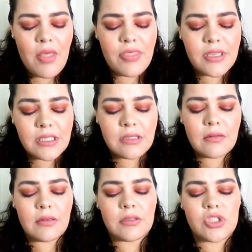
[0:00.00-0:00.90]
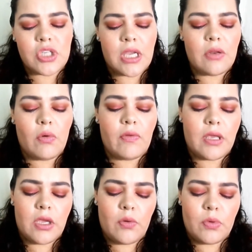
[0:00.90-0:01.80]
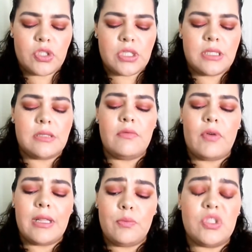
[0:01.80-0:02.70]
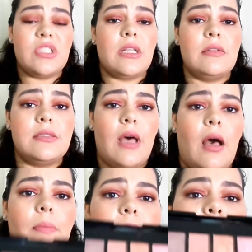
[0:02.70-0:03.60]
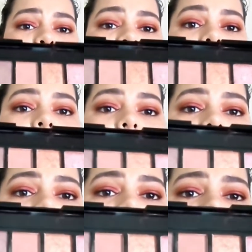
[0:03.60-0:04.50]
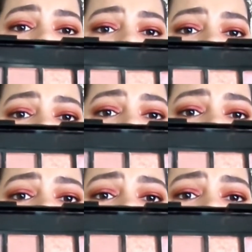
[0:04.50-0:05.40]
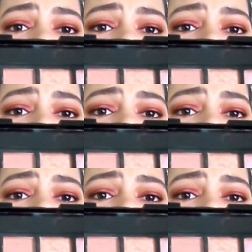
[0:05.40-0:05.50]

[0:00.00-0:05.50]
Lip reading: this shade over here, which is the red, which is on the top. This red color right